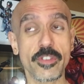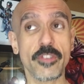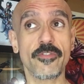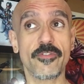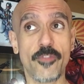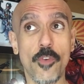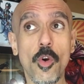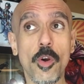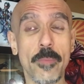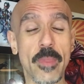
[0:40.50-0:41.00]

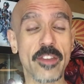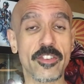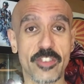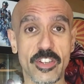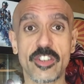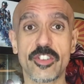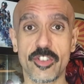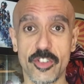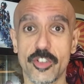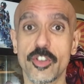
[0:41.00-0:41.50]
informed that
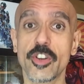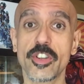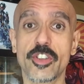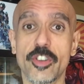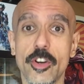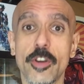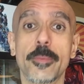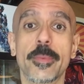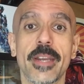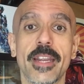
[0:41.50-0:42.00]
she should
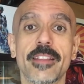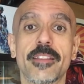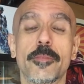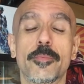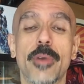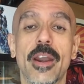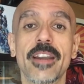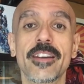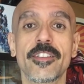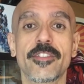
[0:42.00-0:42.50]
terminate the
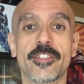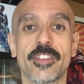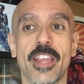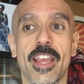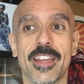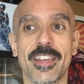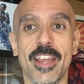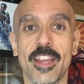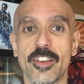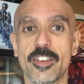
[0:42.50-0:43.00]
pregnancy,
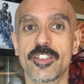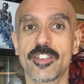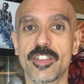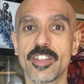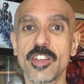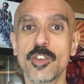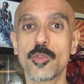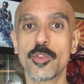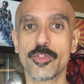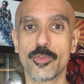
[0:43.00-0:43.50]
and yet
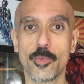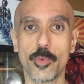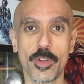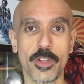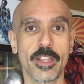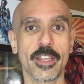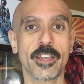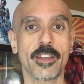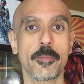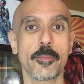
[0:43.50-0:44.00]
she was
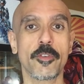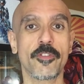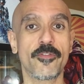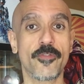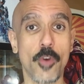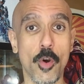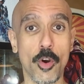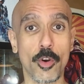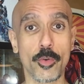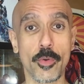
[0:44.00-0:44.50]
willing to move
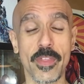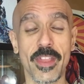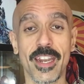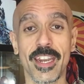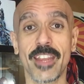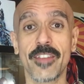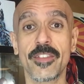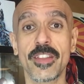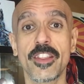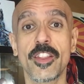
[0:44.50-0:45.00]
forward with
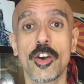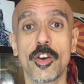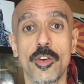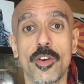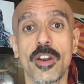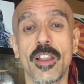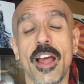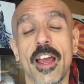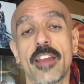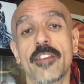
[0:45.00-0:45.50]
it, even though
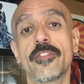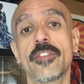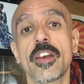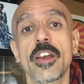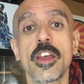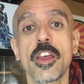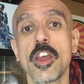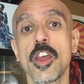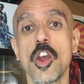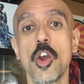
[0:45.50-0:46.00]
her life
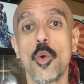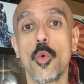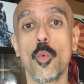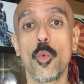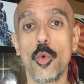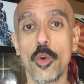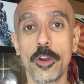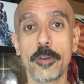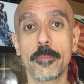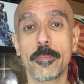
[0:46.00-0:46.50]

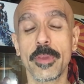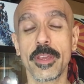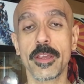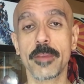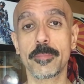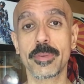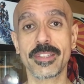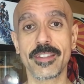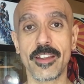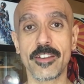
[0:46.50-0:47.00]
would
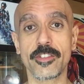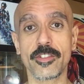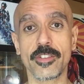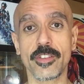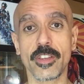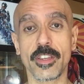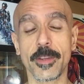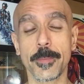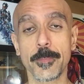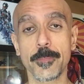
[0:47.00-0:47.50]
be
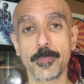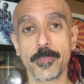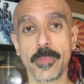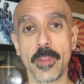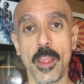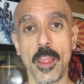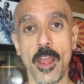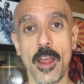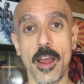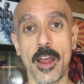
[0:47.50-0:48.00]
potentially
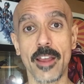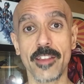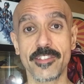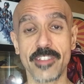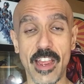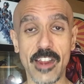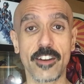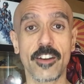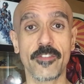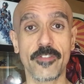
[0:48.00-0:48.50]

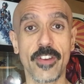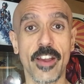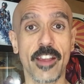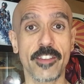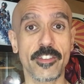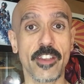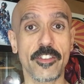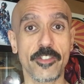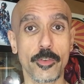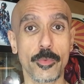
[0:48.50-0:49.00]

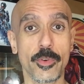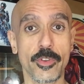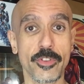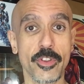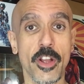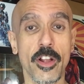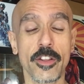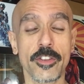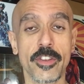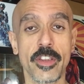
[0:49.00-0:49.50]
sacrificed as a
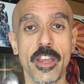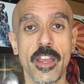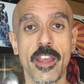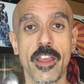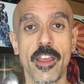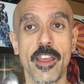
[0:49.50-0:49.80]
result.